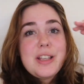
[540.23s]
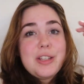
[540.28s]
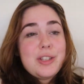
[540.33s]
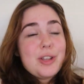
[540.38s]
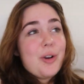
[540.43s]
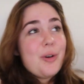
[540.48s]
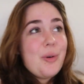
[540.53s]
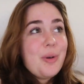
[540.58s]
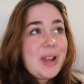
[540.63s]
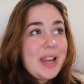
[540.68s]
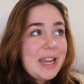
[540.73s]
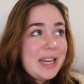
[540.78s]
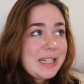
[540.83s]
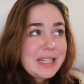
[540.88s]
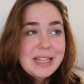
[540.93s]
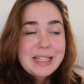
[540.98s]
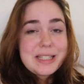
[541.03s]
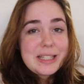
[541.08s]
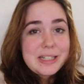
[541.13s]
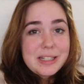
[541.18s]
So
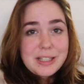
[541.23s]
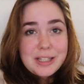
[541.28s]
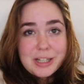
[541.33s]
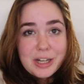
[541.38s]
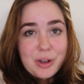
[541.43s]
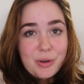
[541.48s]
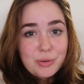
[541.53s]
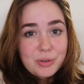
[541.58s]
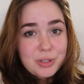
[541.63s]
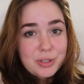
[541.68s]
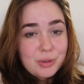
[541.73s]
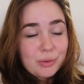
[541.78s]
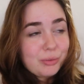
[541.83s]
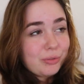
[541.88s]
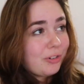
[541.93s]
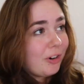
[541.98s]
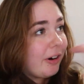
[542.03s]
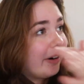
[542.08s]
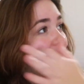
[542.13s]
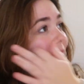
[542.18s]
it hasn't snowed so
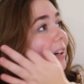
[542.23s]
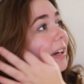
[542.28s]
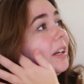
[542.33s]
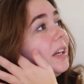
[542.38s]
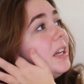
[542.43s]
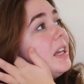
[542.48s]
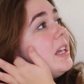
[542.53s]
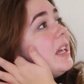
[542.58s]
far.